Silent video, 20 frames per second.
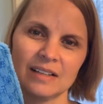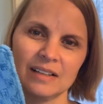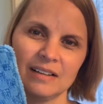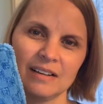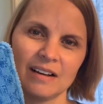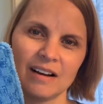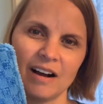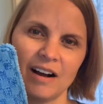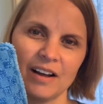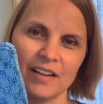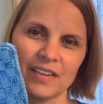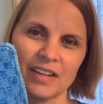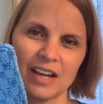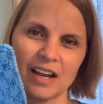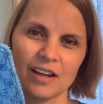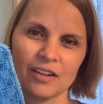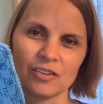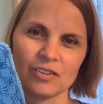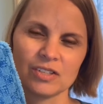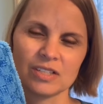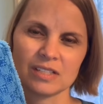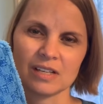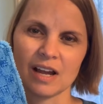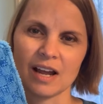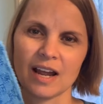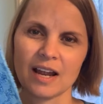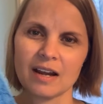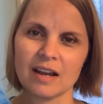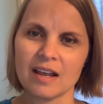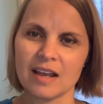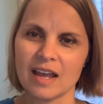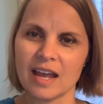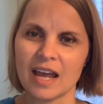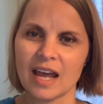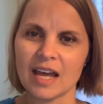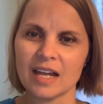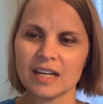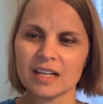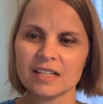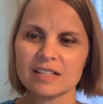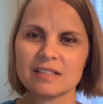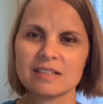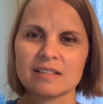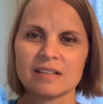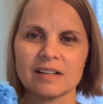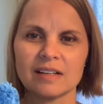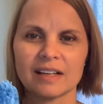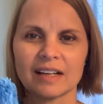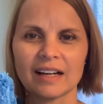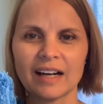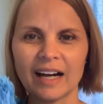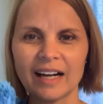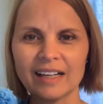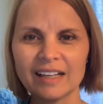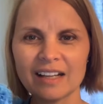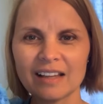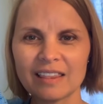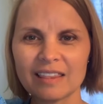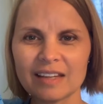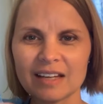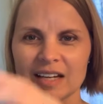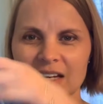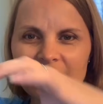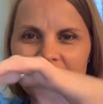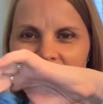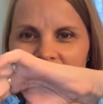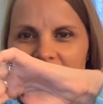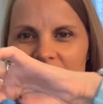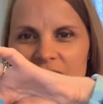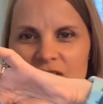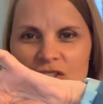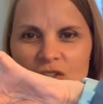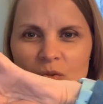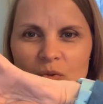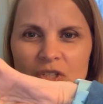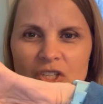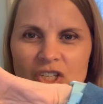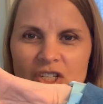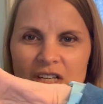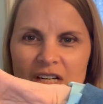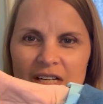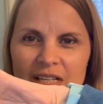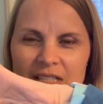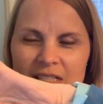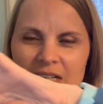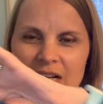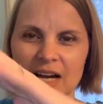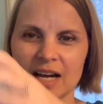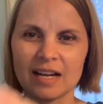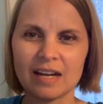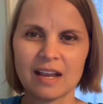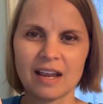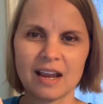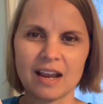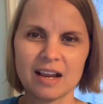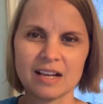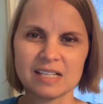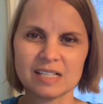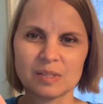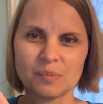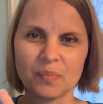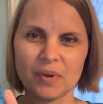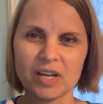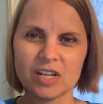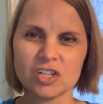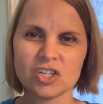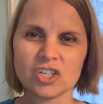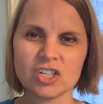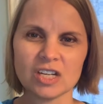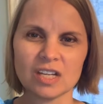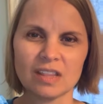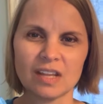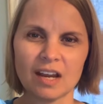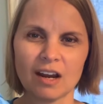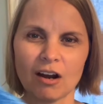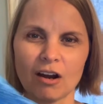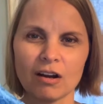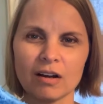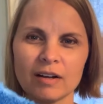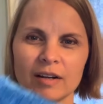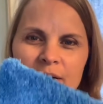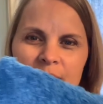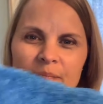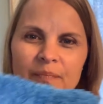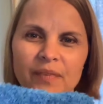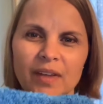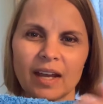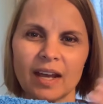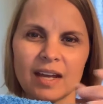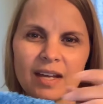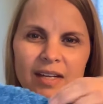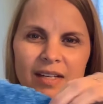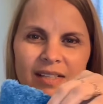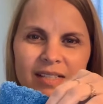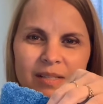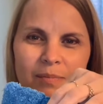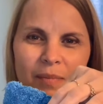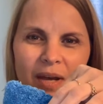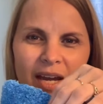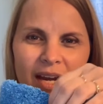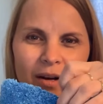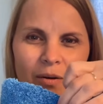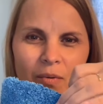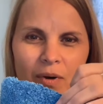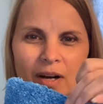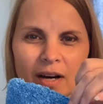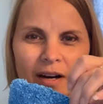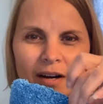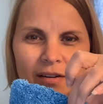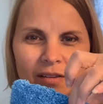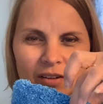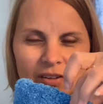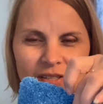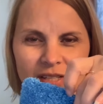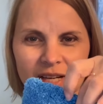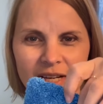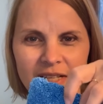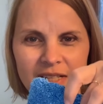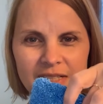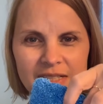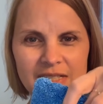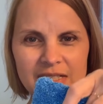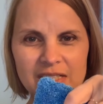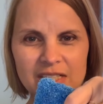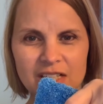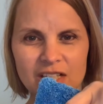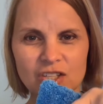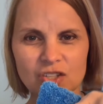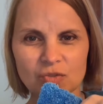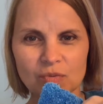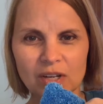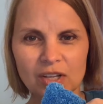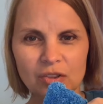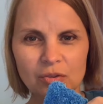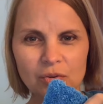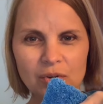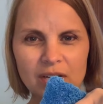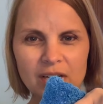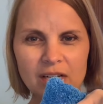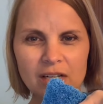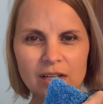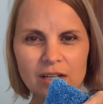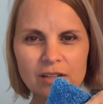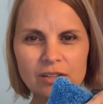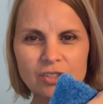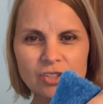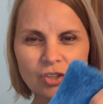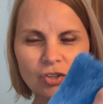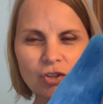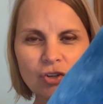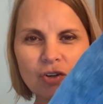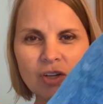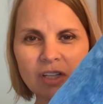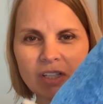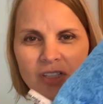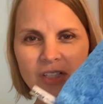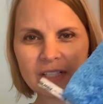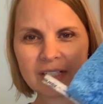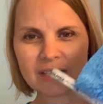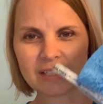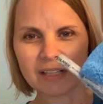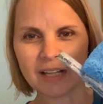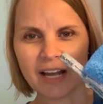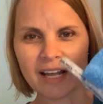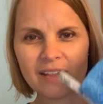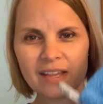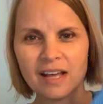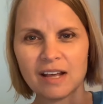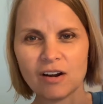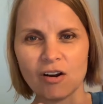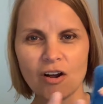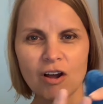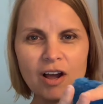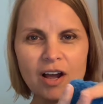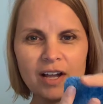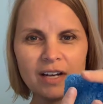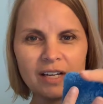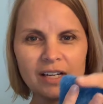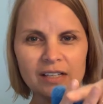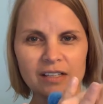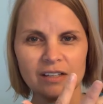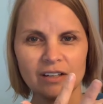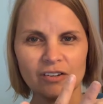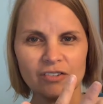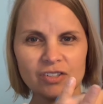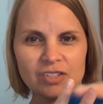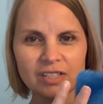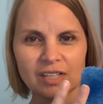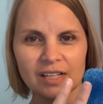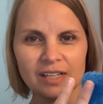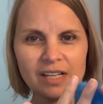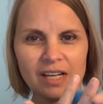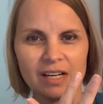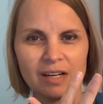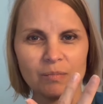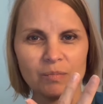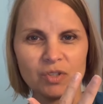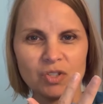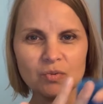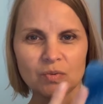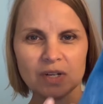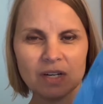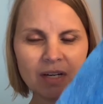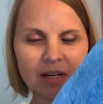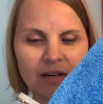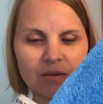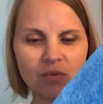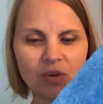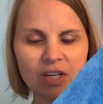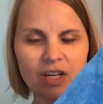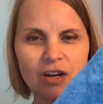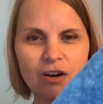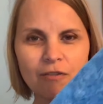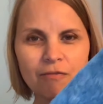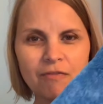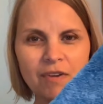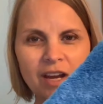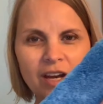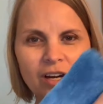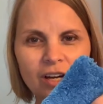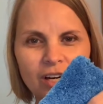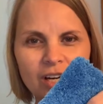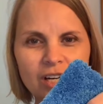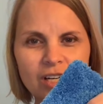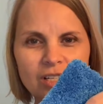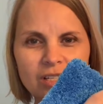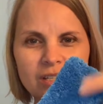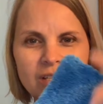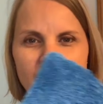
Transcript: on the other side, and it's kind of thick and squishy. It's got a sponge in there, and it's made where there's like this stitch right through here, so you can just slide that on and slide that in between one of your fingers